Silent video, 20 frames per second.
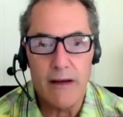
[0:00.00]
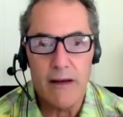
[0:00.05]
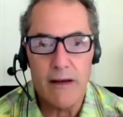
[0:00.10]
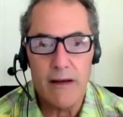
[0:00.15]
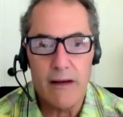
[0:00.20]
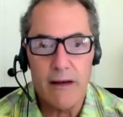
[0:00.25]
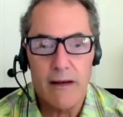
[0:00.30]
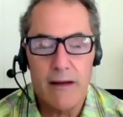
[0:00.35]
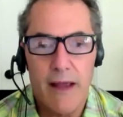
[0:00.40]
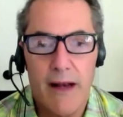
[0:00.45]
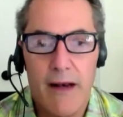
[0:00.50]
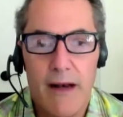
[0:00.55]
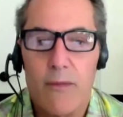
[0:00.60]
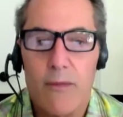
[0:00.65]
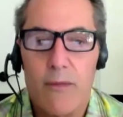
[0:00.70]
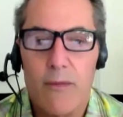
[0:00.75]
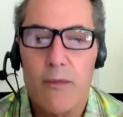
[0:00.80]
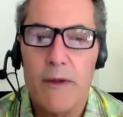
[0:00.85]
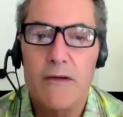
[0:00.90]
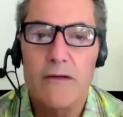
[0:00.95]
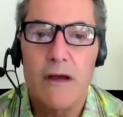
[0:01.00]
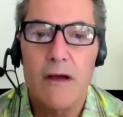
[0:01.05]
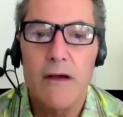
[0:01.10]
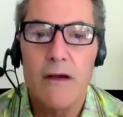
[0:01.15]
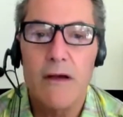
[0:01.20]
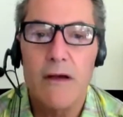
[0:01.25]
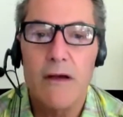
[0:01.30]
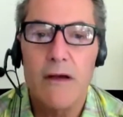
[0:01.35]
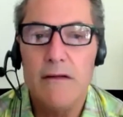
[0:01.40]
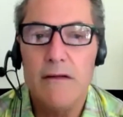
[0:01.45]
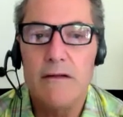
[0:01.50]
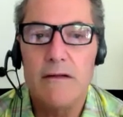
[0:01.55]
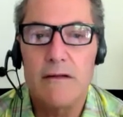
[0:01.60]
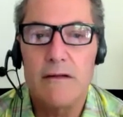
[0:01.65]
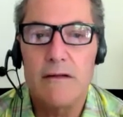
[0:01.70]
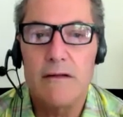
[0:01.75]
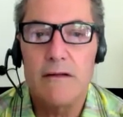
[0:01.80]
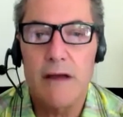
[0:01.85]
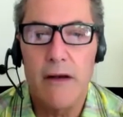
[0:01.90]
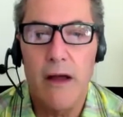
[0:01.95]
And we did. And it would have been so
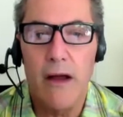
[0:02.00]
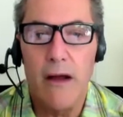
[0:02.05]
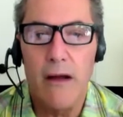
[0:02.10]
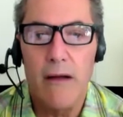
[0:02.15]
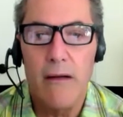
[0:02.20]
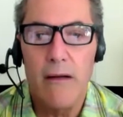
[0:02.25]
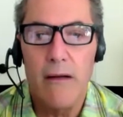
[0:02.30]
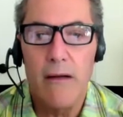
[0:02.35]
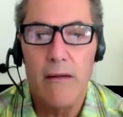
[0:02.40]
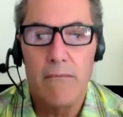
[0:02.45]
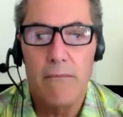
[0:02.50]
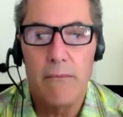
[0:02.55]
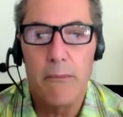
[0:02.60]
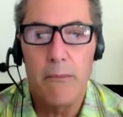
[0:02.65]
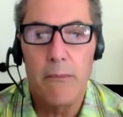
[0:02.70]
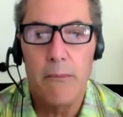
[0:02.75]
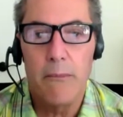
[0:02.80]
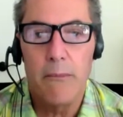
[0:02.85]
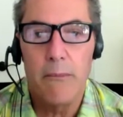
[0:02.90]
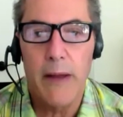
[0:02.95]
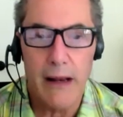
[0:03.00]
easy to say no,